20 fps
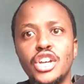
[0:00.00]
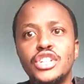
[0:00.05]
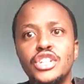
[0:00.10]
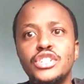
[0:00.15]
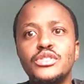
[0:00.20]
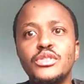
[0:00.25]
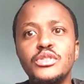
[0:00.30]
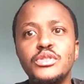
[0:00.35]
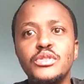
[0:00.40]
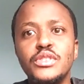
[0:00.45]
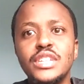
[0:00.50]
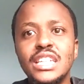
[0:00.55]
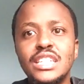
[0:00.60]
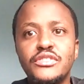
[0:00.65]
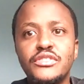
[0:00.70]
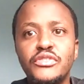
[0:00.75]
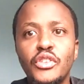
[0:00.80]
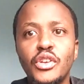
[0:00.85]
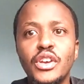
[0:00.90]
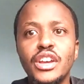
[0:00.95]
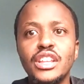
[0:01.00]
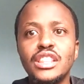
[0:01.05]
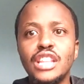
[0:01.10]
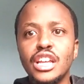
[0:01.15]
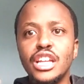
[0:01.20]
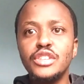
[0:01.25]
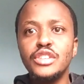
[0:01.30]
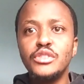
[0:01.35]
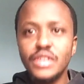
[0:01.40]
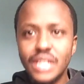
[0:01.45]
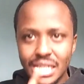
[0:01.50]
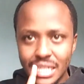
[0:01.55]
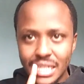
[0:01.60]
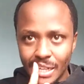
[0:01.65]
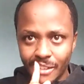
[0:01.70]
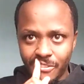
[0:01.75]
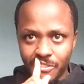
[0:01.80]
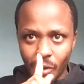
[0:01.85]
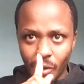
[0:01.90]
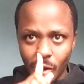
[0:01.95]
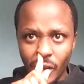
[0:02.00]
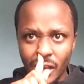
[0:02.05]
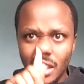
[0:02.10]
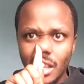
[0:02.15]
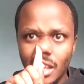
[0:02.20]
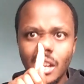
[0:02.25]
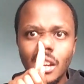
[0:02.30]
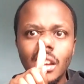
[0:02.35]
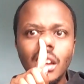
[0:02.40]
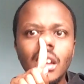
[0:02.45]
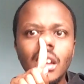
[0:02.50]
So you're just following them